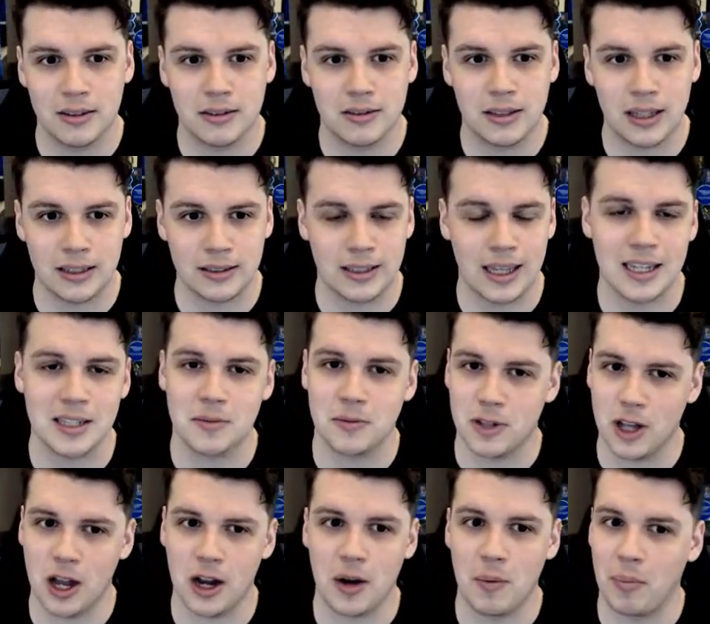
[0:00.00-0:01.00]
There's
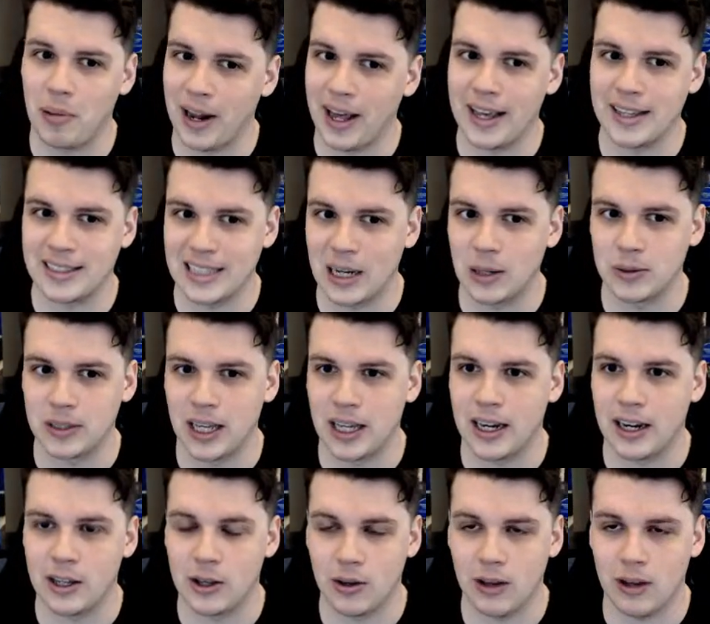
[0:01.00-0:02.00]
certainly players out there
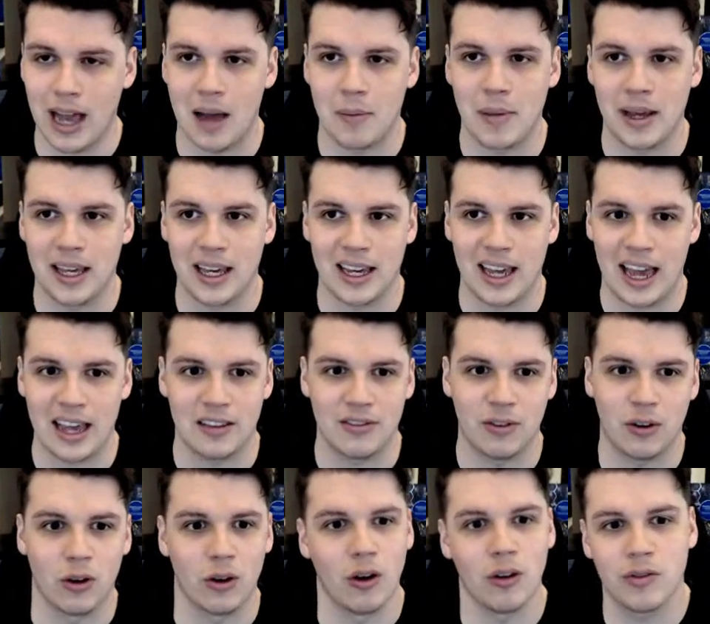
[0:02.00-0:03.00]
that you can make a case
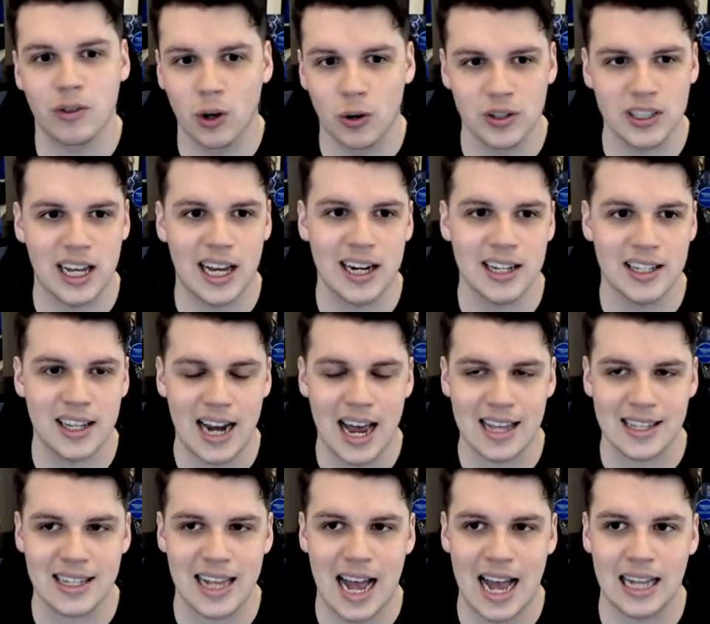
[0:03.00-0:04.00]
for. Of course, Alisson
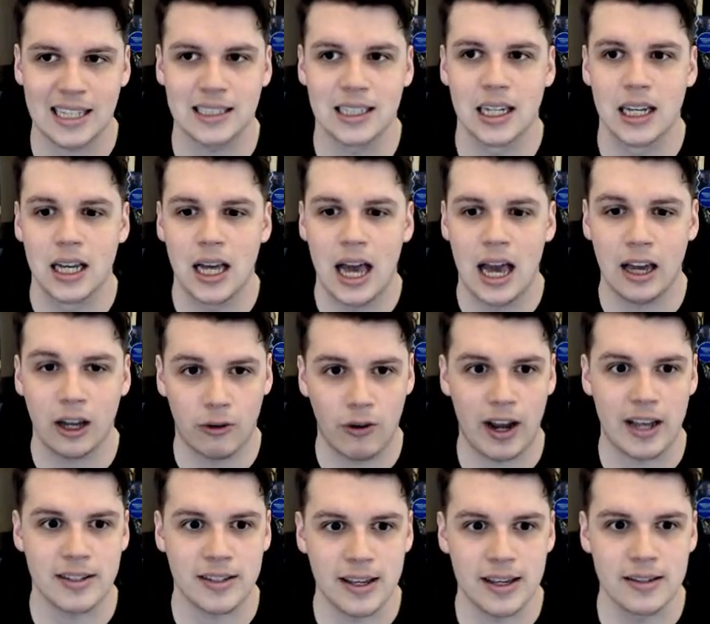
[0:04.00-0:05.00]
hasn't had a
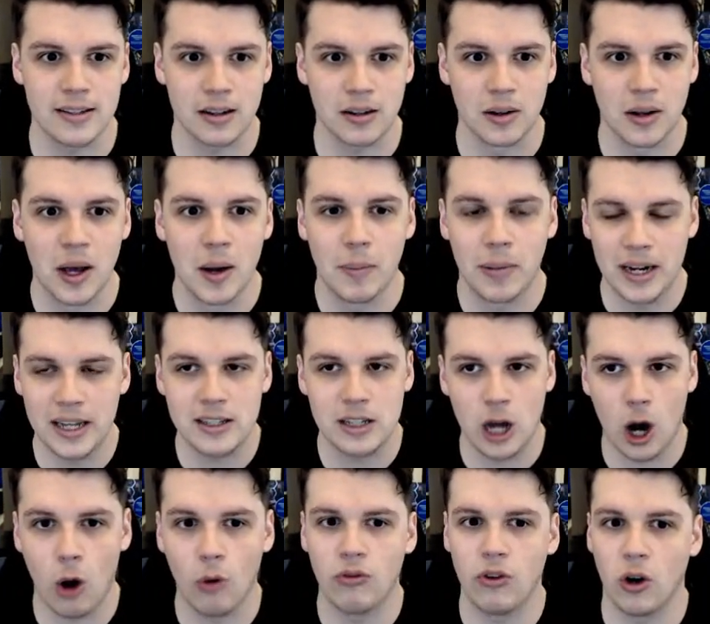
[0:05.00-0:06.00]
great season, but is he
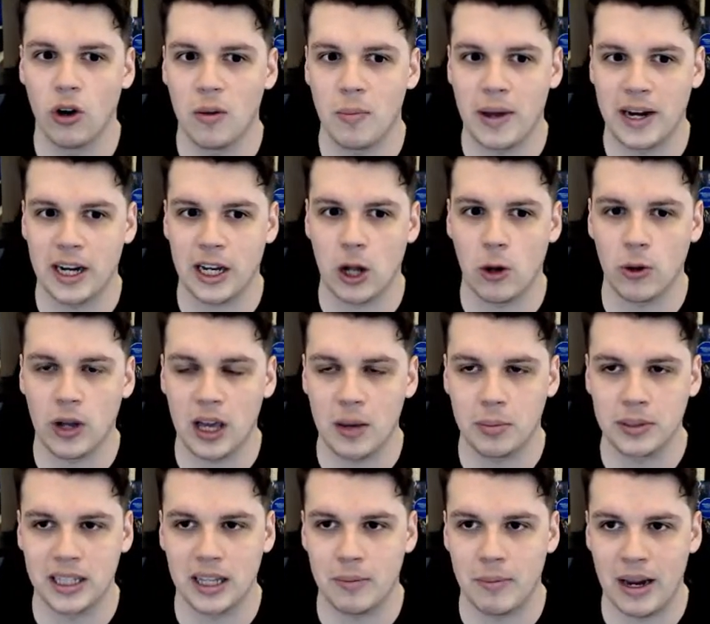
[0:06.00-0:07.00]
overall a better
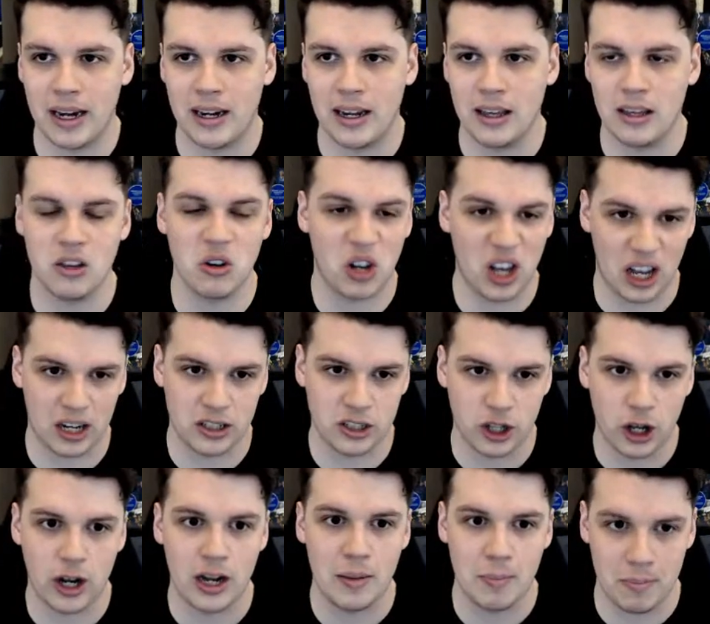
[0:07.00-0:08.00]
goalkeeper than Mendy? You can
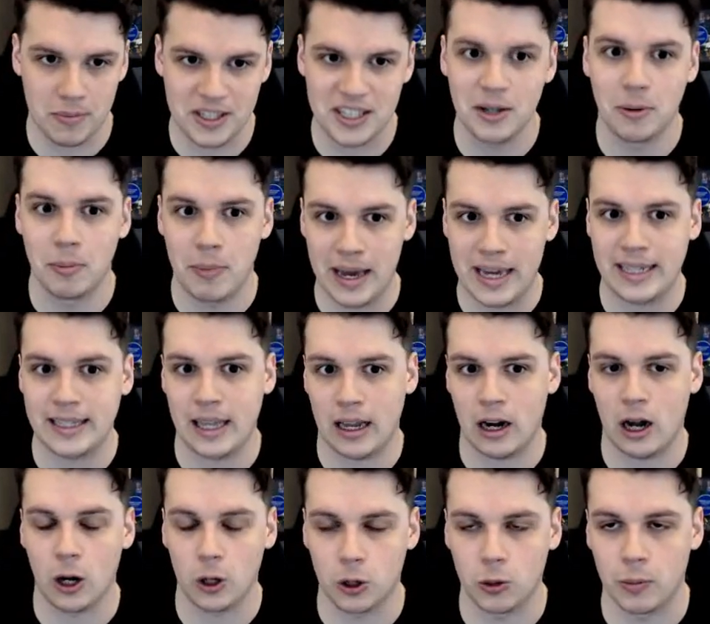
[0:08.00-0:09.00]
certainly still make that
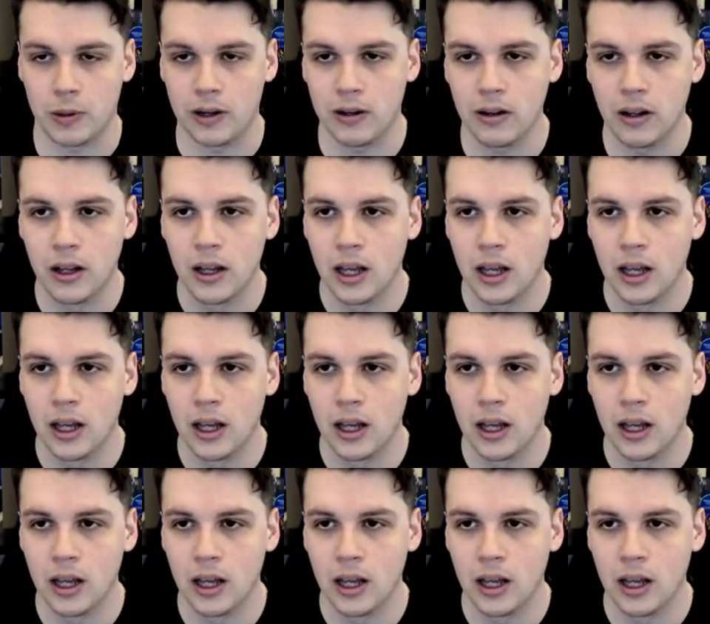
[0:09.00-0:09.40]
argument.